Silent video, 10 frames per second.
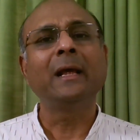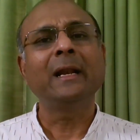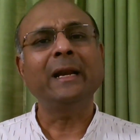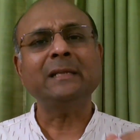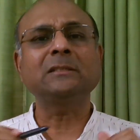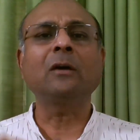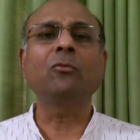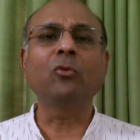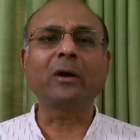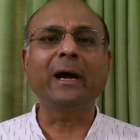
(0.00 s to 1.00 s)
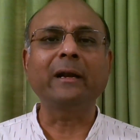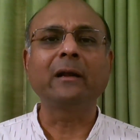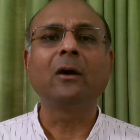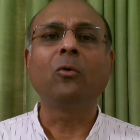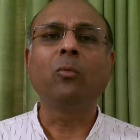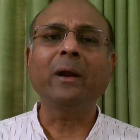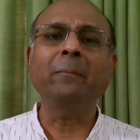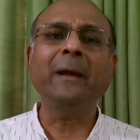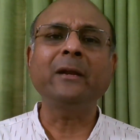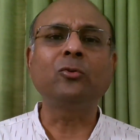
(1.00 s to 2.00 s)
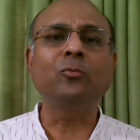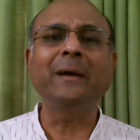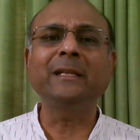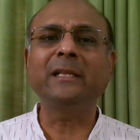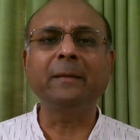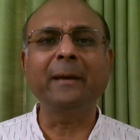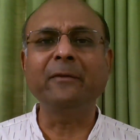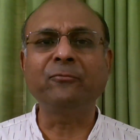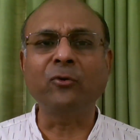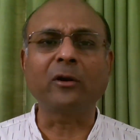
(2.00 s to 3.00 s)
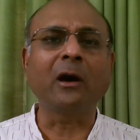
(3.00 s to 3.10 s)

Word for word: Let us now look at 1 by 2 by 3 by 4.